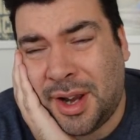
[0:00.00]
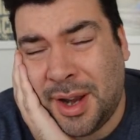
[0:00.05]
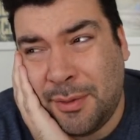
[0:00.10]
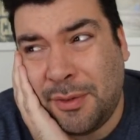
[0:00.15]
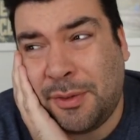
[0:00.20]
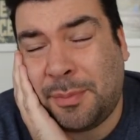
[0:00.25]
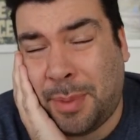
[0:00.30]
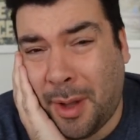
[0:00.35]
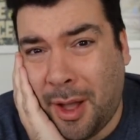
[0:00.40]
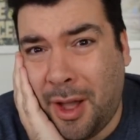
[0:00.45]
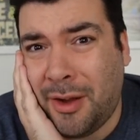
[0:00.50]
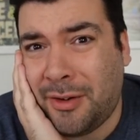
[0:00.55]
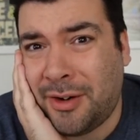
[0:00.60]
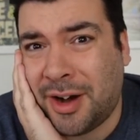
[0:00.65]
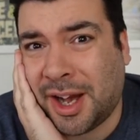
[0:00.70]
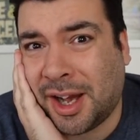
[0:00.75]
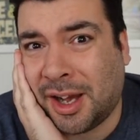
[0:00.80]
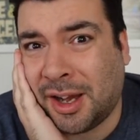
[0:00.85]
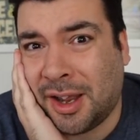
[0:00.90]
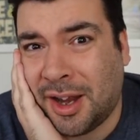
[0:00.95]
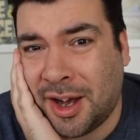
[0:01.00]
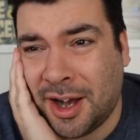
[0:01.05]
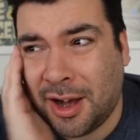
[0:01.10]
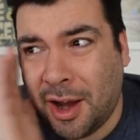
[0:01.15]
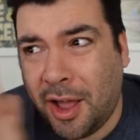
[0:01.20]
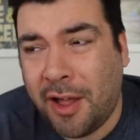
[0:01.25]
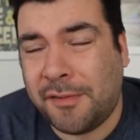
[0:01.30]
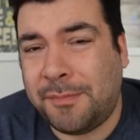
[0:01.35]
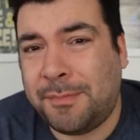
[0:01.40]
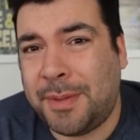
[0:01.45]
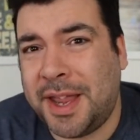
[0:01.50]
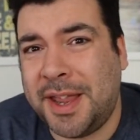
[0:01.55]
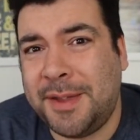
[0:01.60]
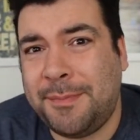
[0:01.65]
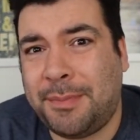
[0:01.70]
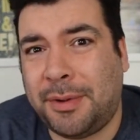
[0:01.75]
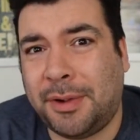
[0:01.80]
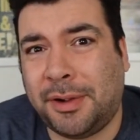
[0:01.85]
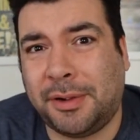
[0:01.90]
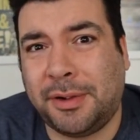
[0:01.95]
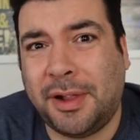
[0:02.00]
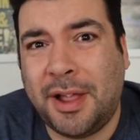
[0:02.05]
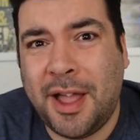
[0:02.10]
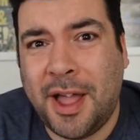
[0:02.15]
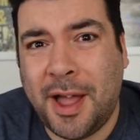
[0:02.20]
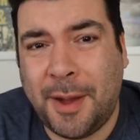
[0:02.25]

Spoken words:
It was boring. And a lot of people